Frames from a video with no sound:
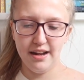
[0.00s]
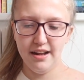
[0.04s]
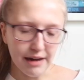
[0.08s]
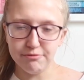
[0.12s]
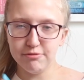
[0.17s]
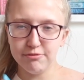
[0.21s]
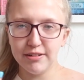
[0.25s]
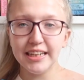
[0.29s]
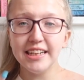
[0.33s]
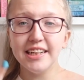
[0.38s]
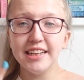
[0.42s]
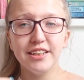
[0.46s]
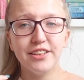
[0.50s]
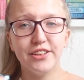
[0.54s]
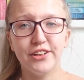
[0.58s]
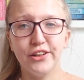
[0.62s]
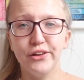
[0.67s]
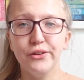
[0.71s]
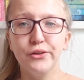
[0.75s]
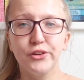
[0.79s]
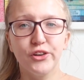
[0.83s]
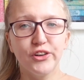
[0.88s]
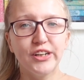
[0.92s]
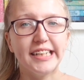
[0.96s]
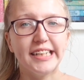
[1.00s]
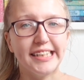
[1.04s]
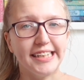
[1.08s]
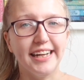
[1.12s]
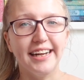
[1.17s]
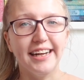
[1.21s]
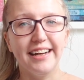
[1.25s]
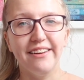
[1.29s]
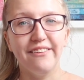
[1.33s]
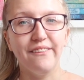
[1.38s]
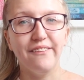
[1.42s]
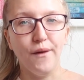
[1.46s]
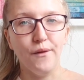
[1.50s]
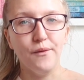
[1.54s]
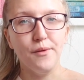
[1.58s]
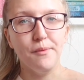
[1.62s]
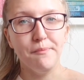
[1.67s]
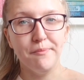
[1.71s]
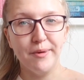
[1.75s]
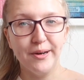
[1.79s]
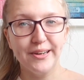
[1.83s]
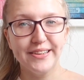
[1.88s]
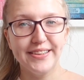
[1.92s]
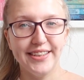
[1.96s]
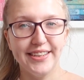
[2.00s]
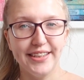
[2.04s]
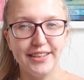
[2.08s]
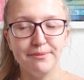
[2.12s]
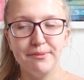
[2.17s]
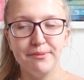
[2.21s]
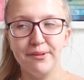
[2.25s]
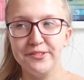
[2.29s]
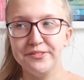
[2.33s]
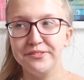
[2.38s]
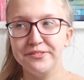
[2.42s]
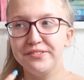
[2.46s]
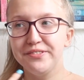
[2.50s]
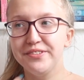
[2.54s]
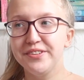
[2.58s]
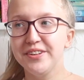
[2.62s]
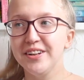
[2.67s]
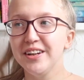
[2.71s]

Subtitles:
I'm reading 2 Christina Lauren books this month.